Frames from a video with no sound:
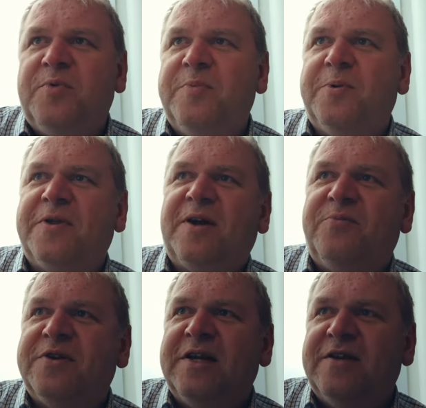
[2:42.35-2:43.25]
people with
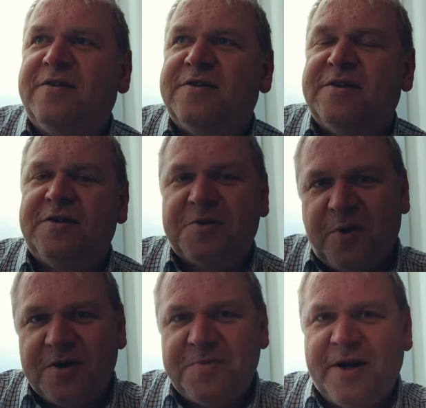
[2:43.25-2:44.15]
cameras get noticed. As
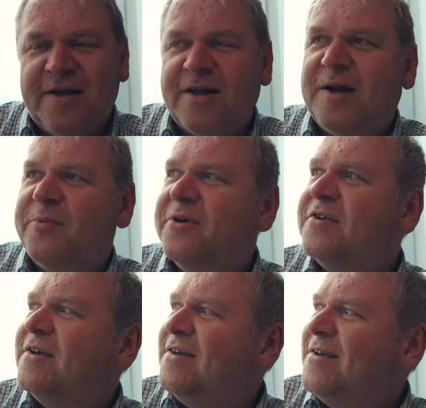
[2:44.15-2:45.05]
small as my little camera is,